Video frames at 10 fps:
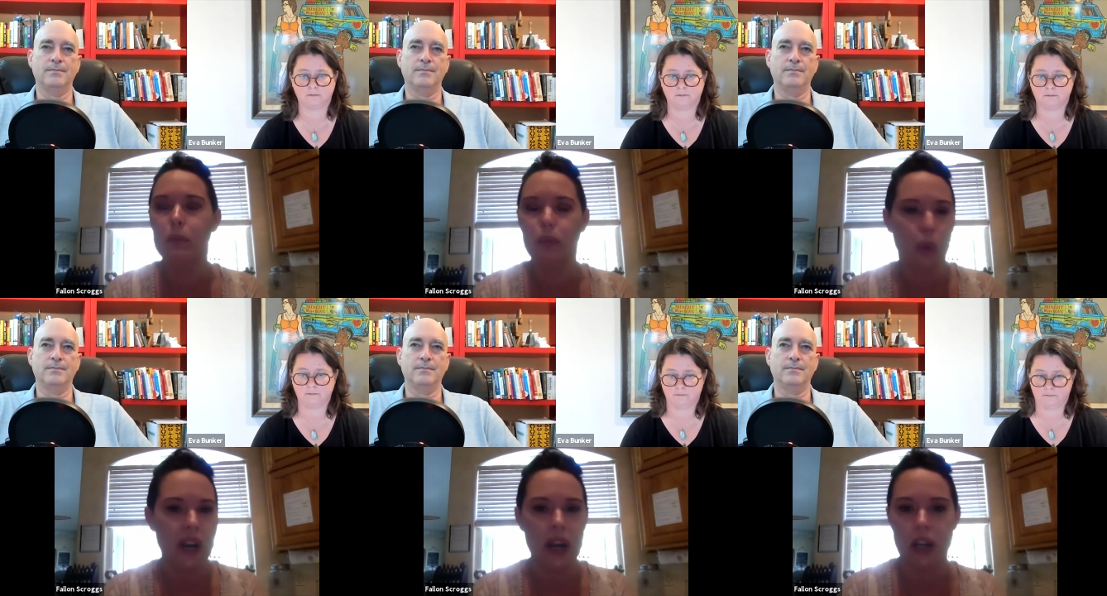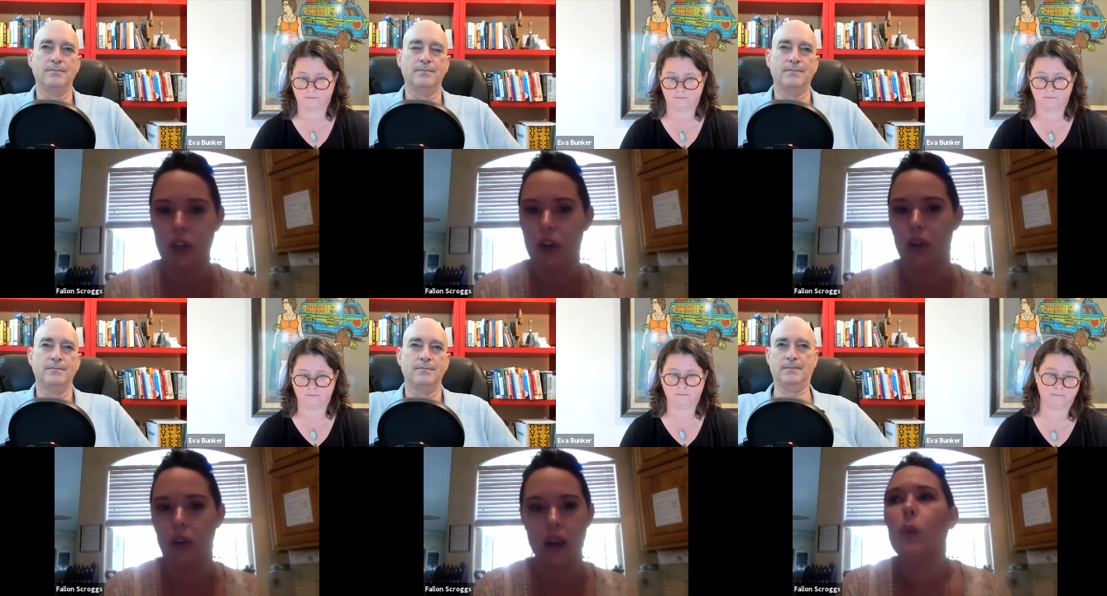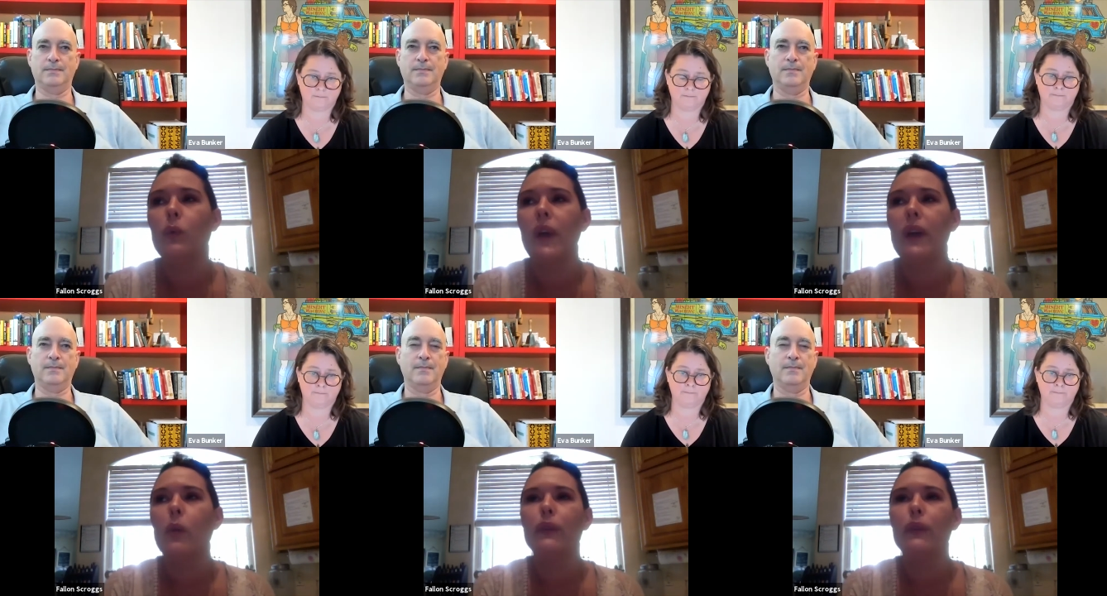Speaker 1: three-day turnaround. Like with